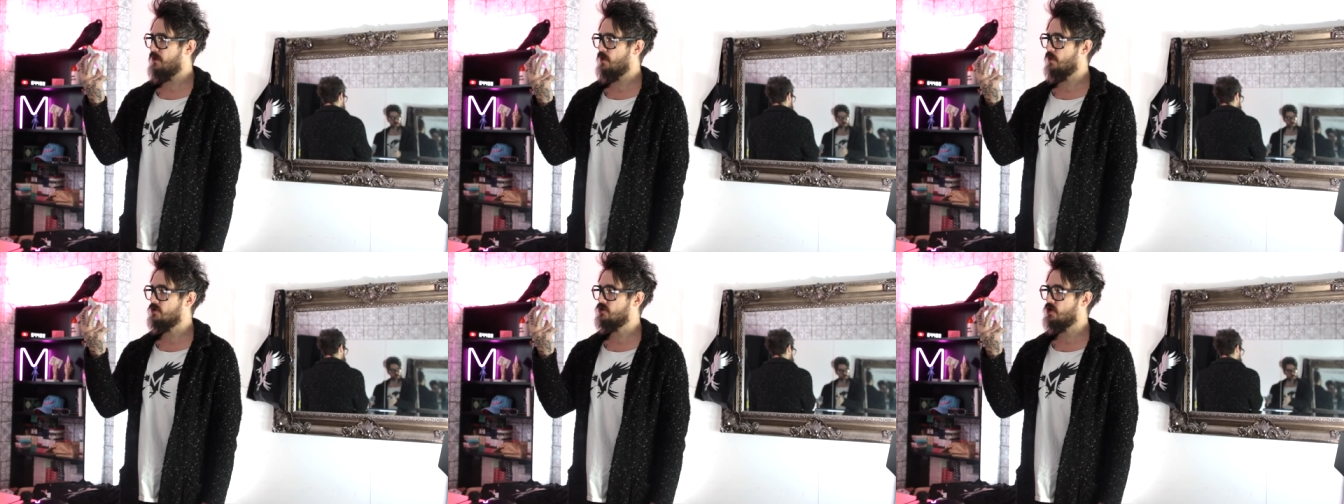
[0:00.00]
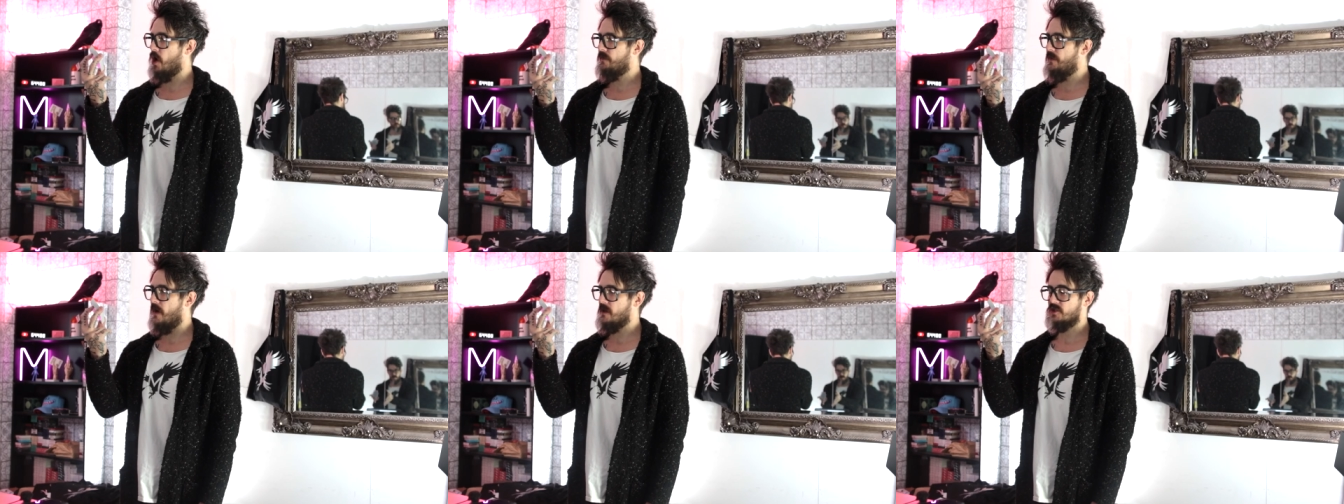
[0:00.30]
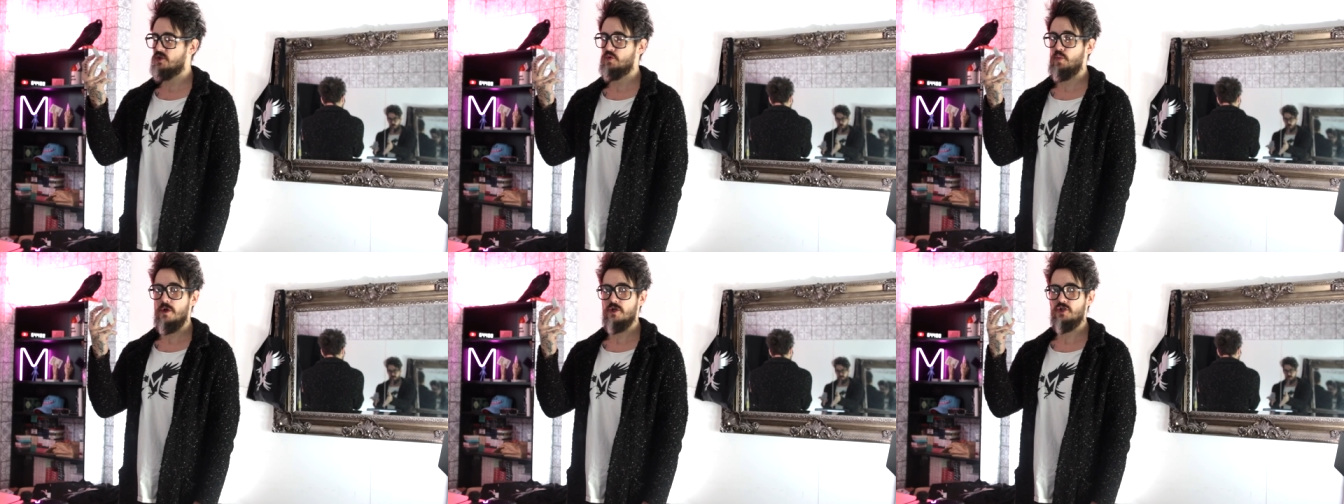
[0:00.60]
you enjoyed that
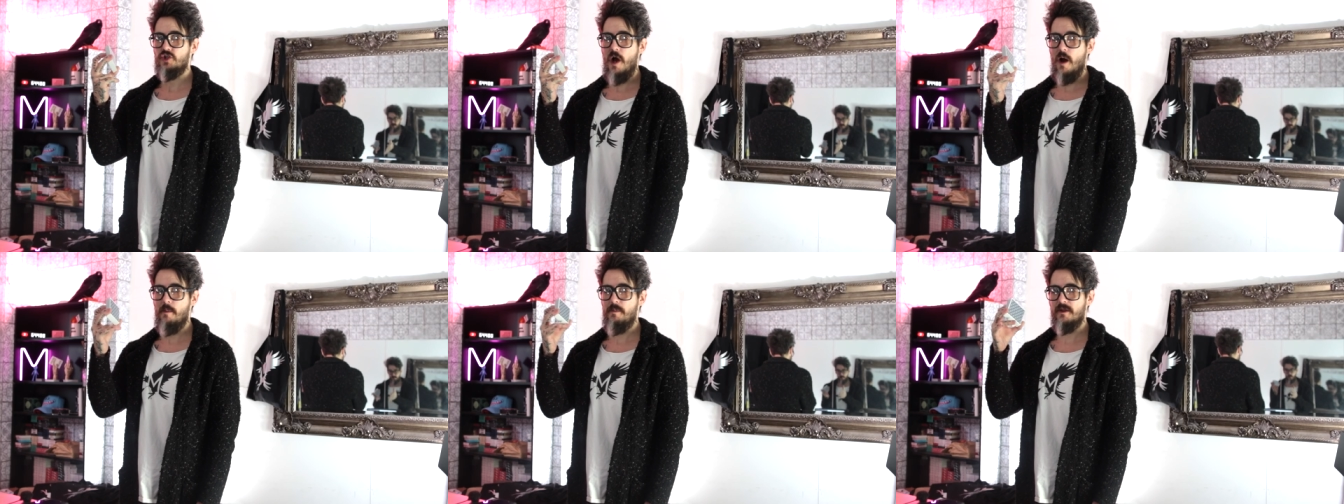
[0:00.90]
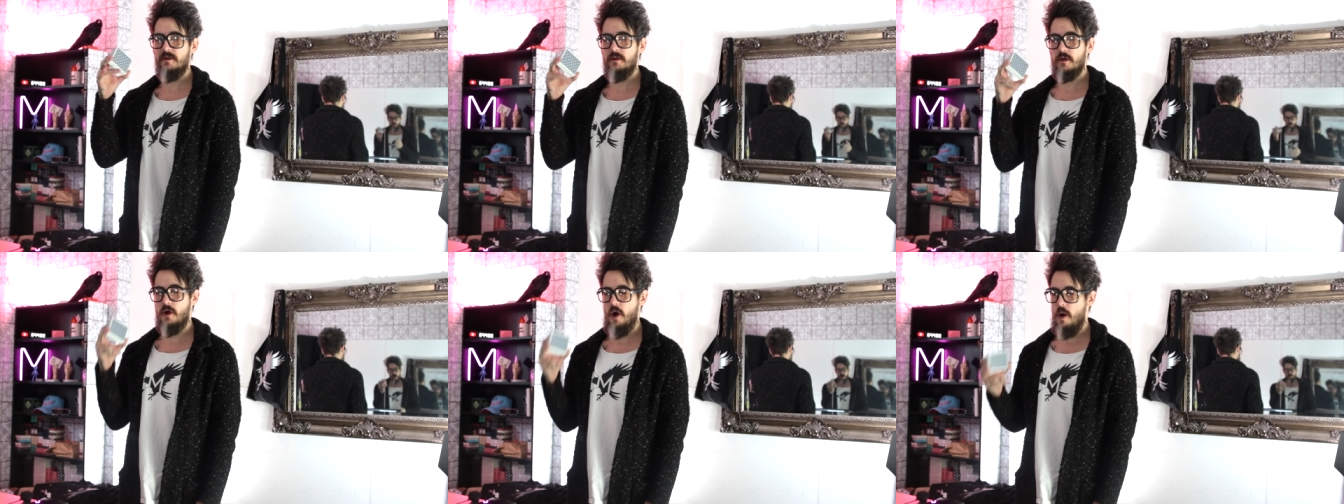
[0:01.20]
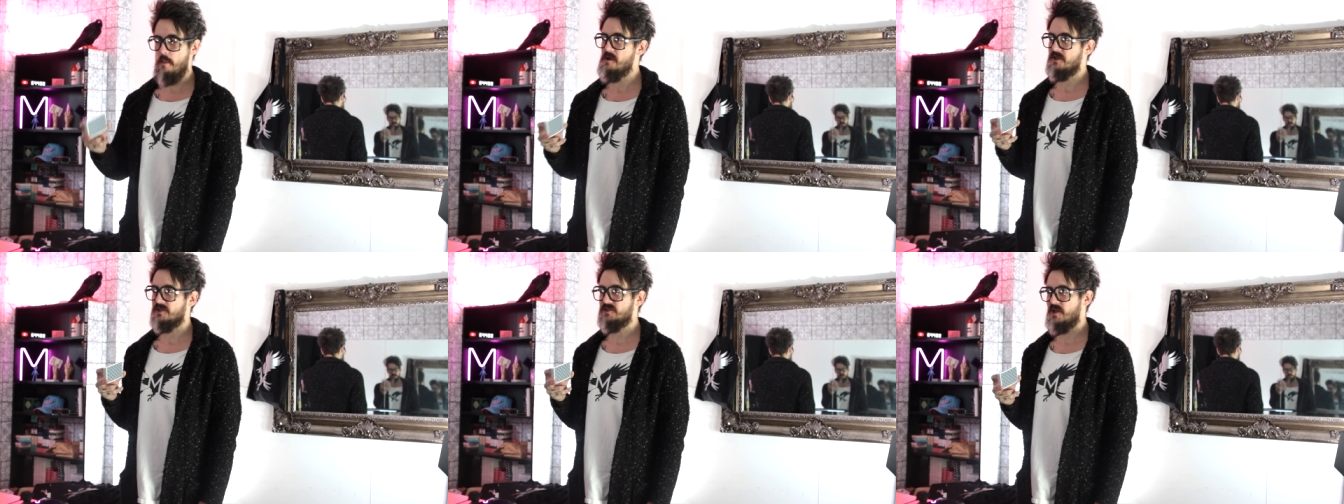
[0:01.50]
switch. I'll be in the
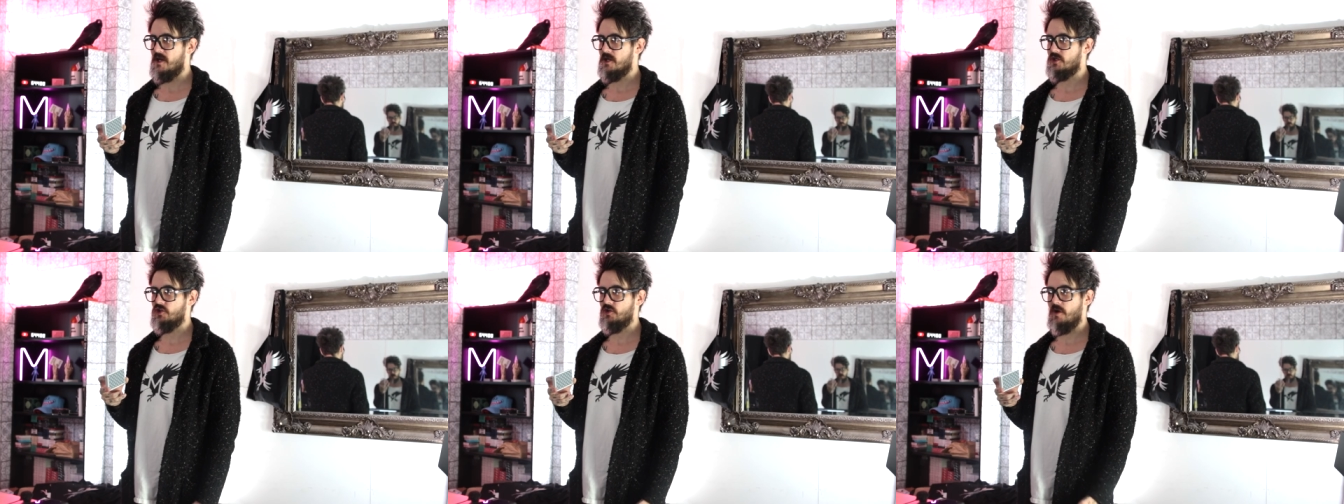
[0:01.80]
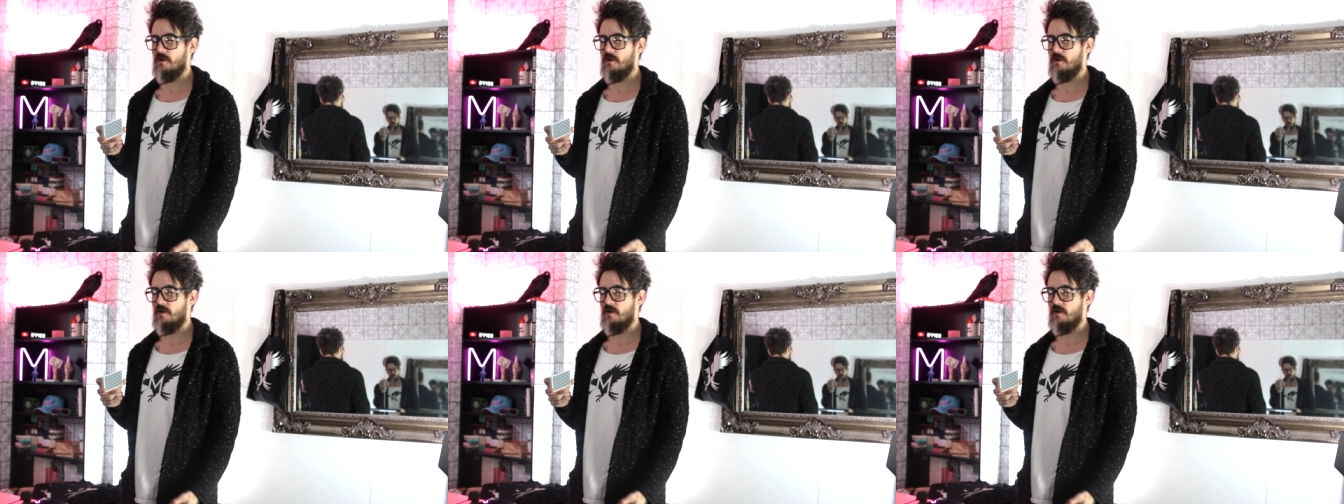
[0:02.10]
comment section